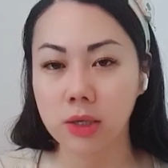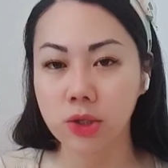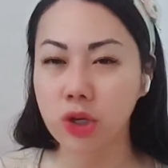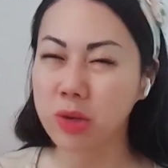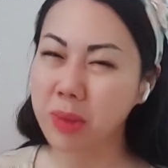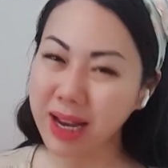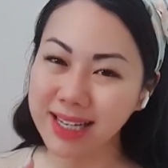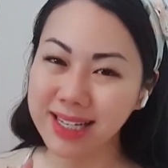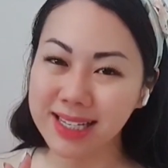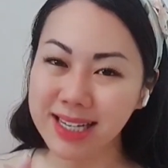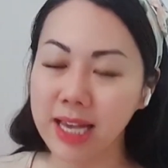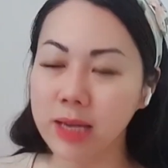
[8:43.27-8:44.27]
So you might need to
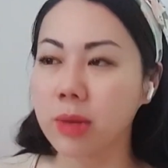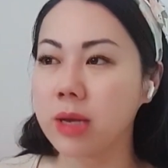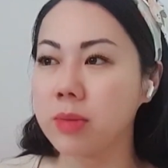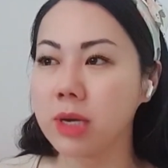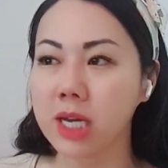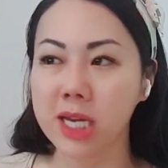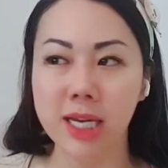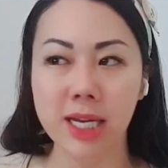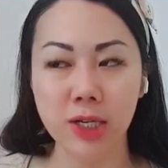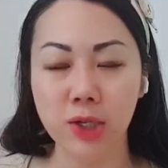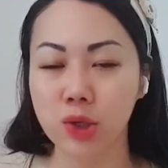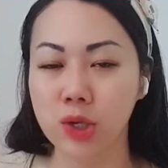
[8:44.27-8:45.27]
take maybe an
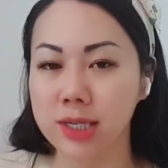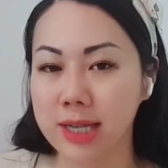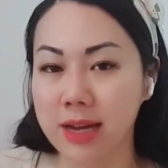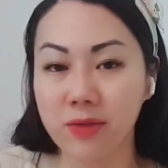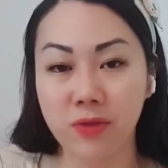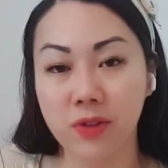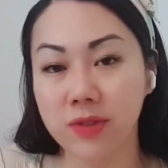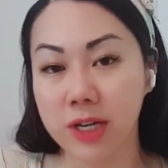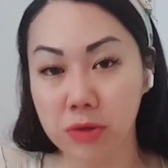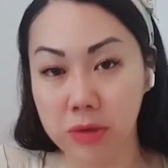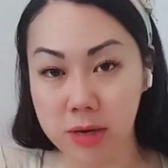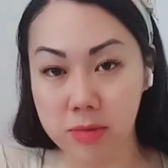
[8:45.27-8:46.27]
extra 10, 15,
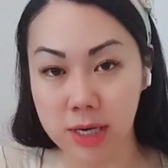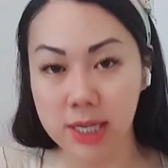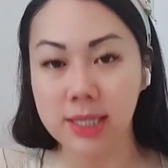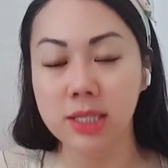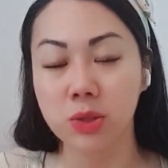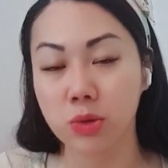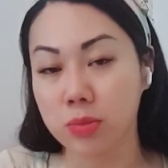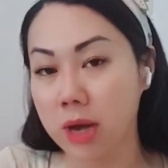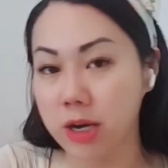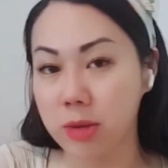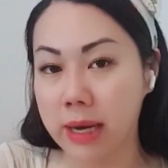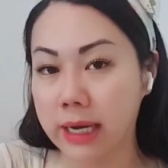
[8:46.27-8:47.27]
20 minutes to apply
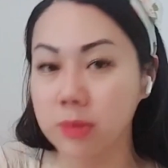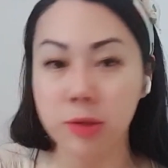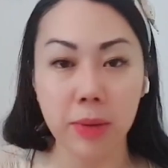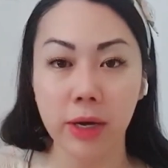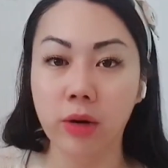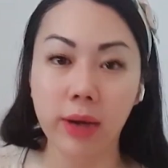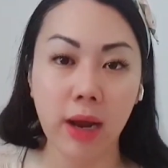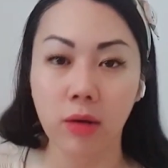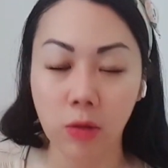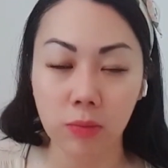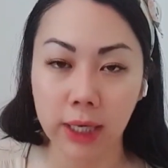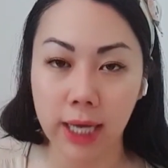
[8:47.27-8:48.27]
your makeup, depending on how
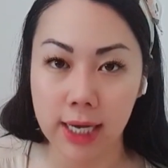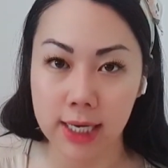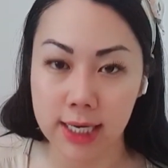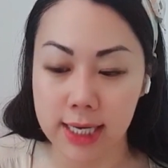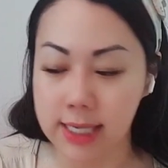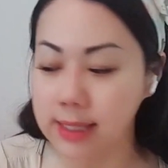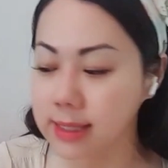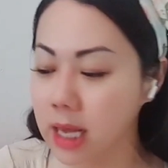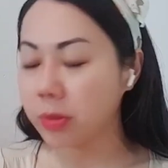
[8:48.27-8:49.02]
complicated it is.